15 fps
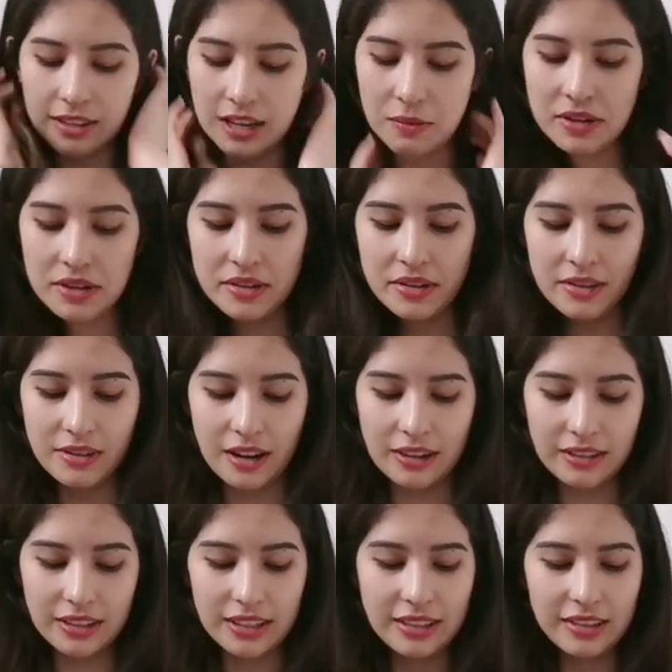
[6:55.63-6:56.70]
Can't wait to
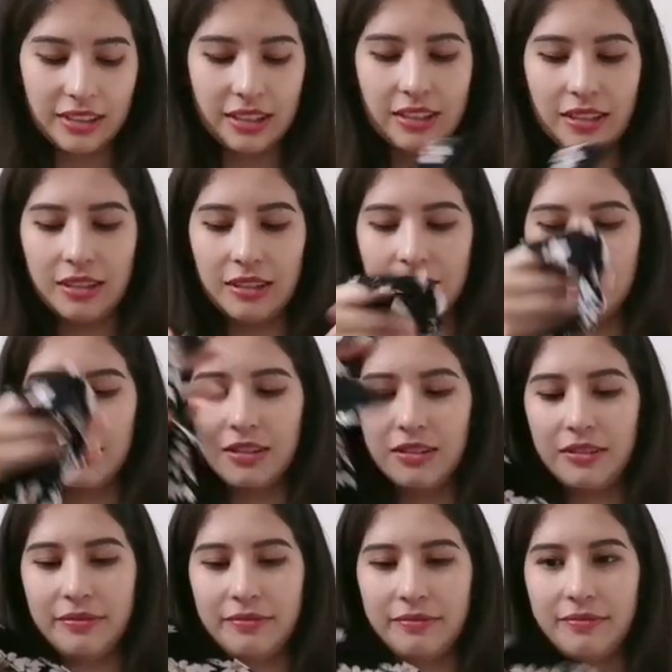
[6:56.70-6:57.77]
style it and then, you
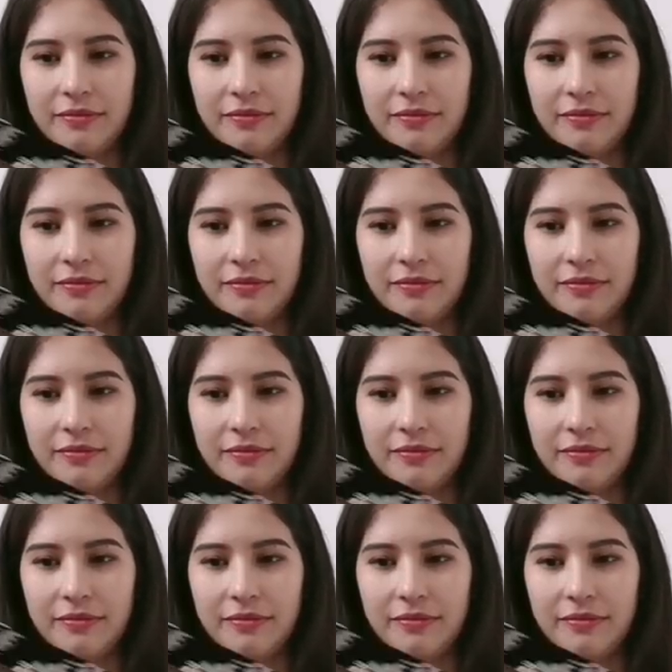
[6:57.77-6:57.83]
know,